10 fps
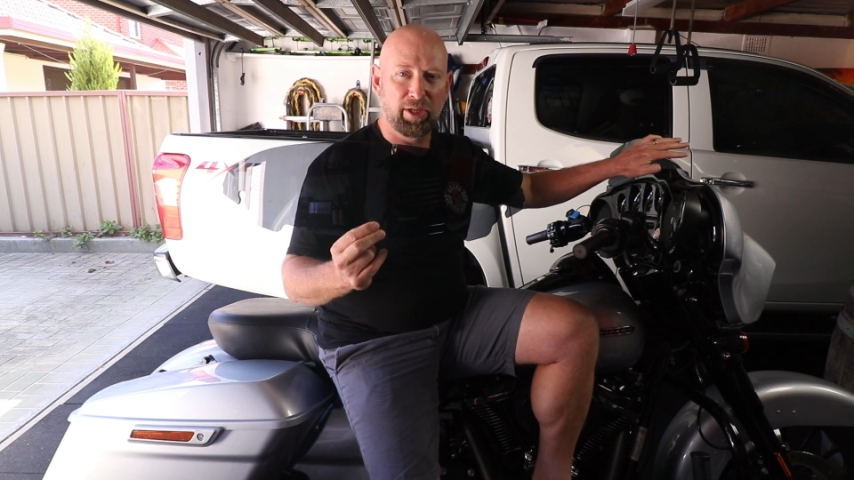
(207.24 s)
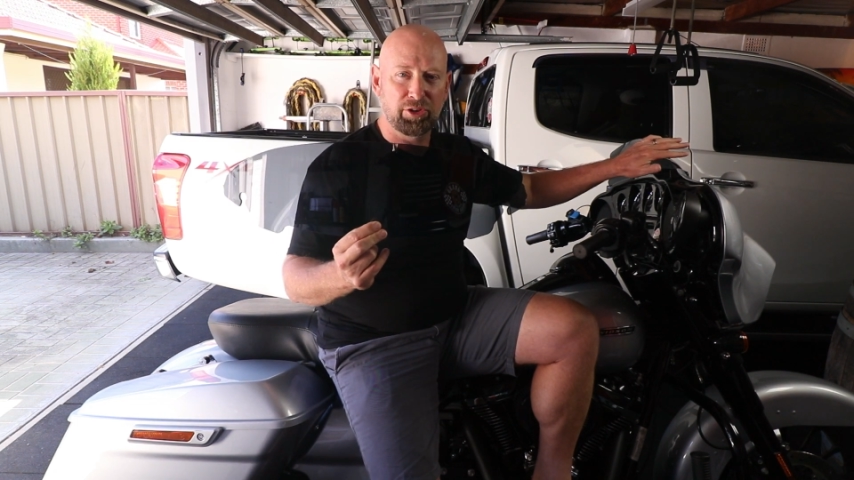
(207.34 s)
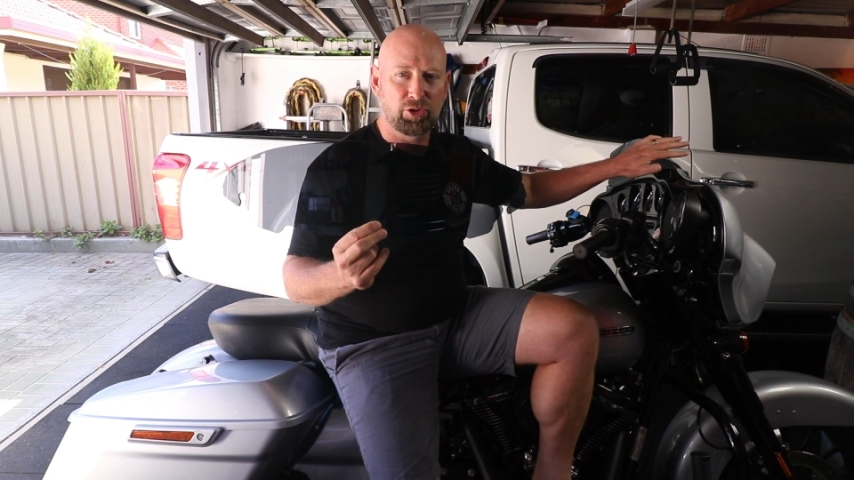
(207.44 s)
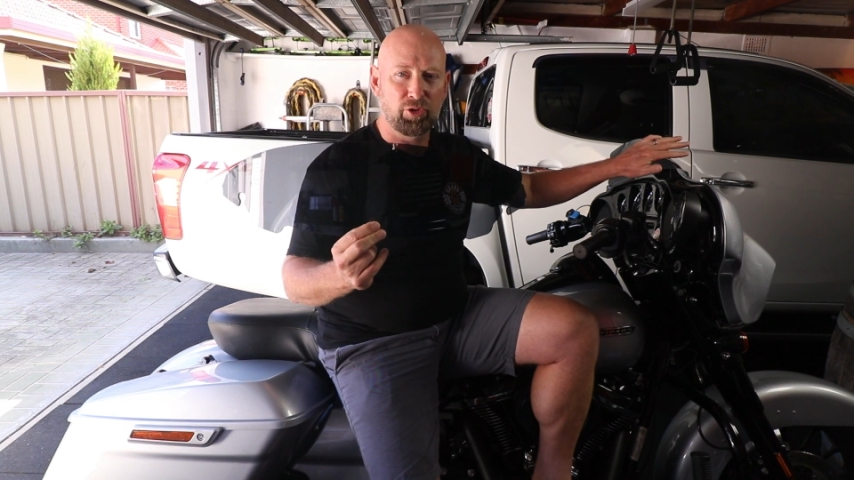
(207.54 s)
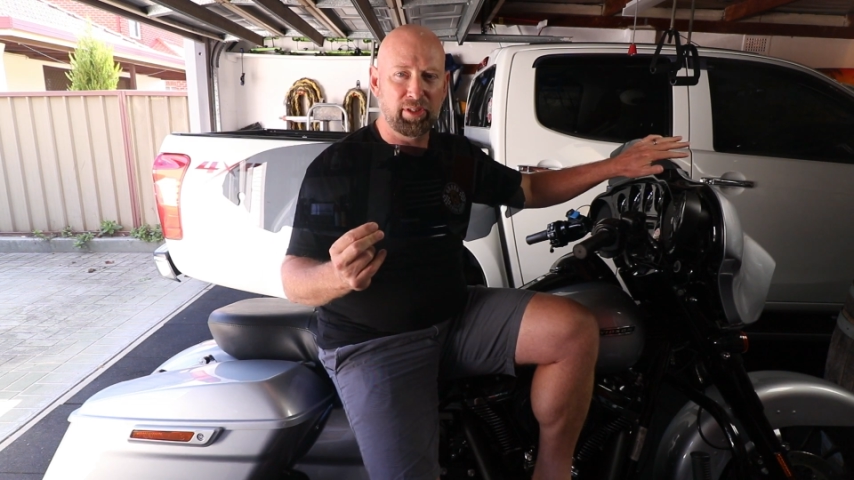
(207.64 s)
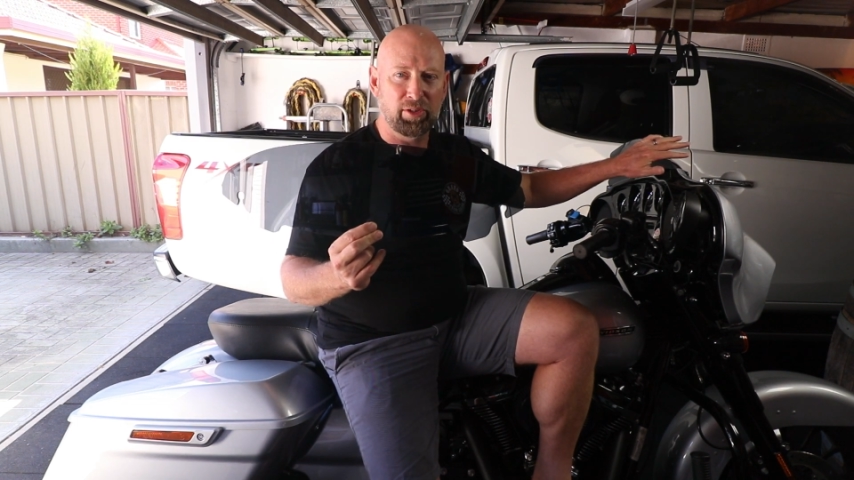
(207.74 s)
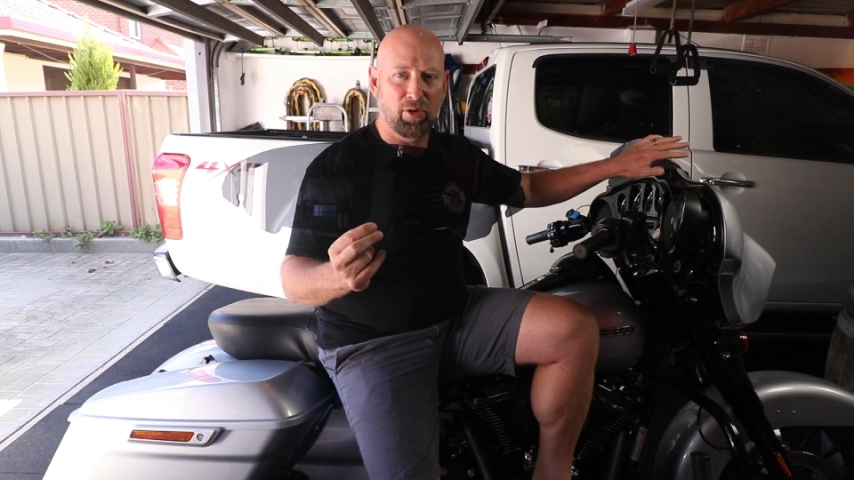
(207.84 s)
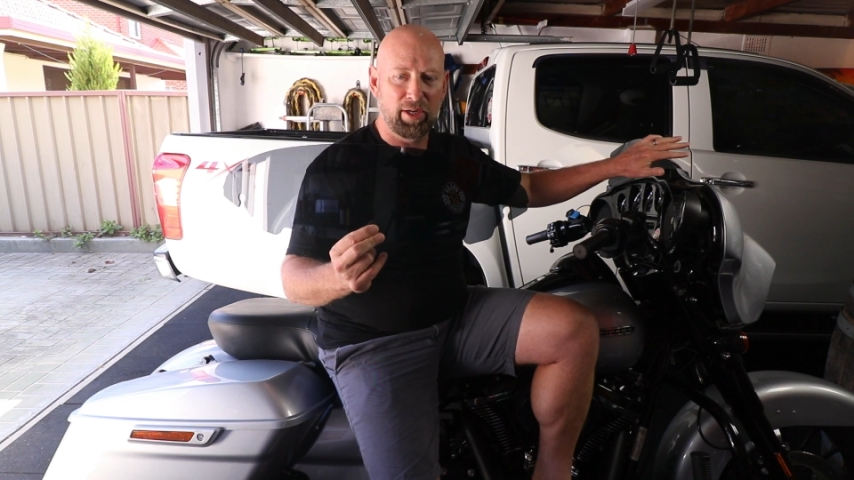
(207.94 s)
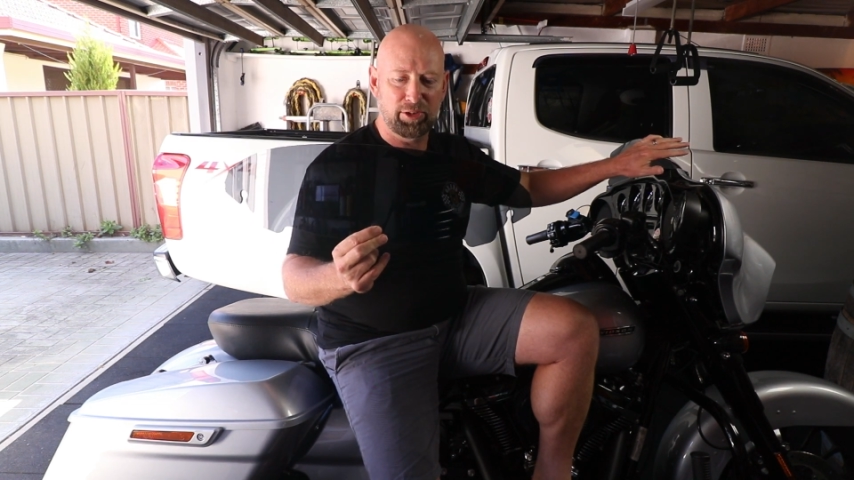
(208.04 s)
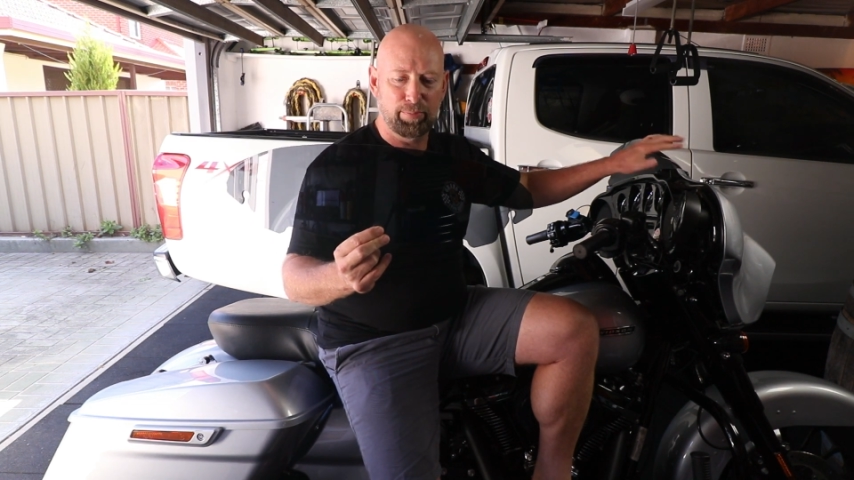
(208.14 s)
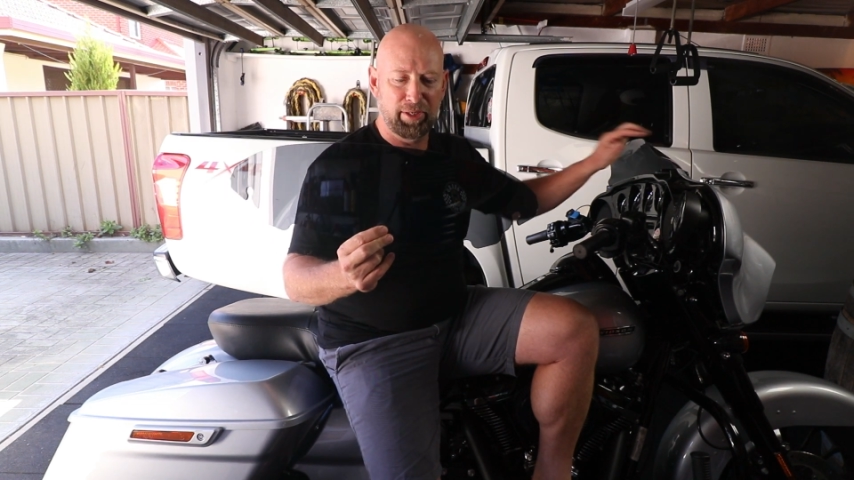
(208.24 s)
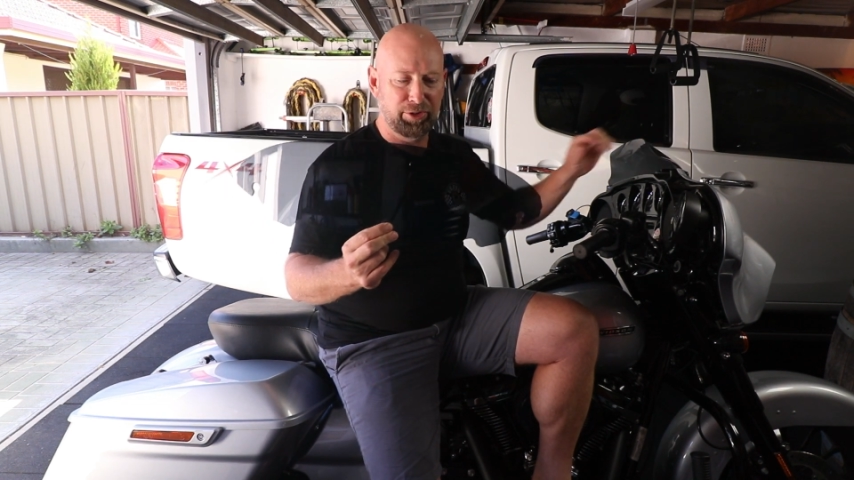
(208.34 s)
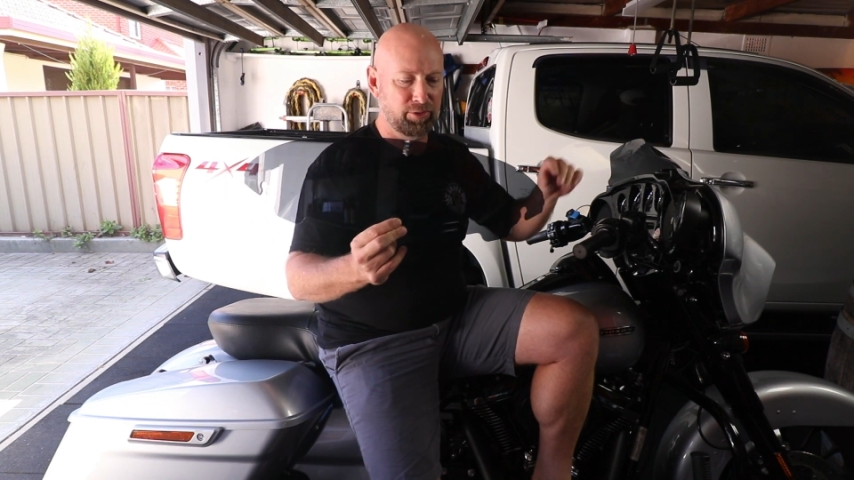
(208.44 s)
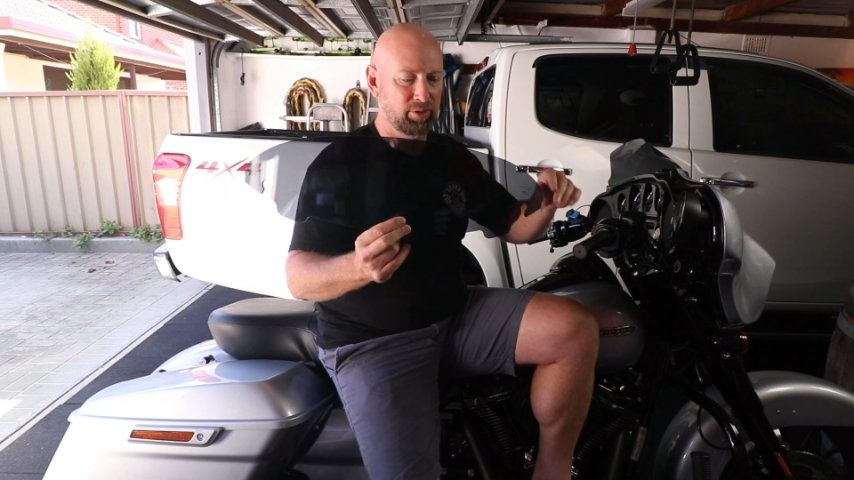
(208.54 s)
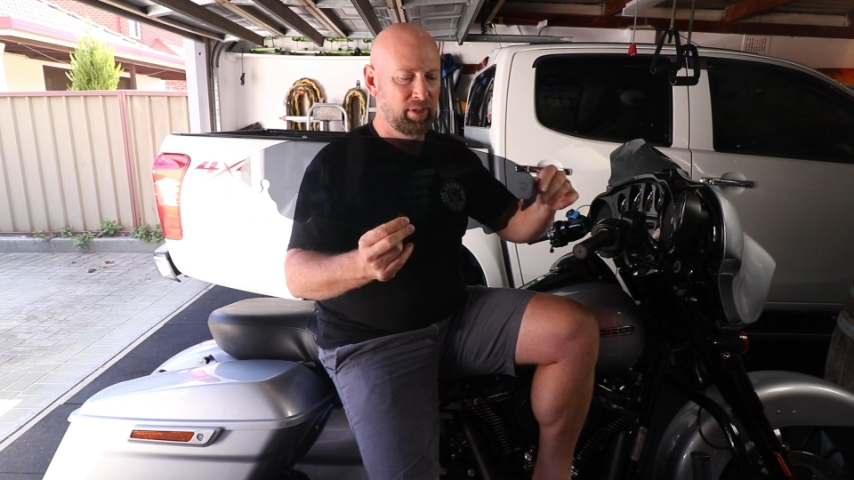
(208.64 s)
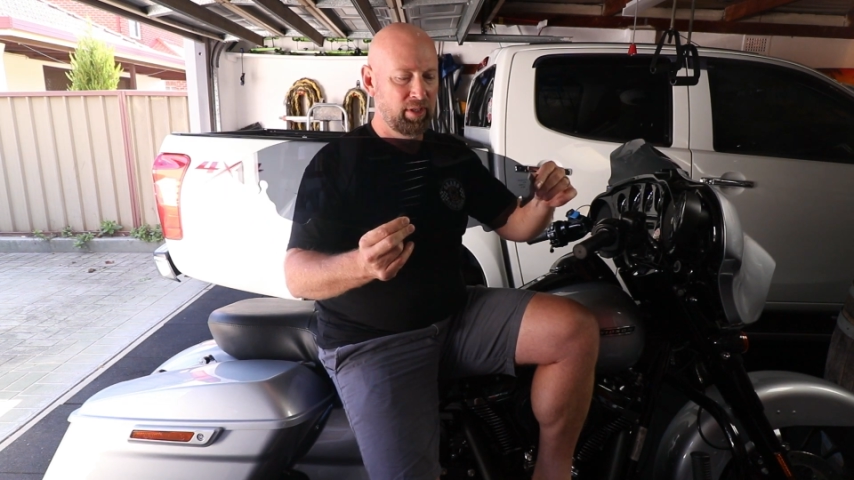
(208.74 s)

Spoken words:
my Street Glide Special.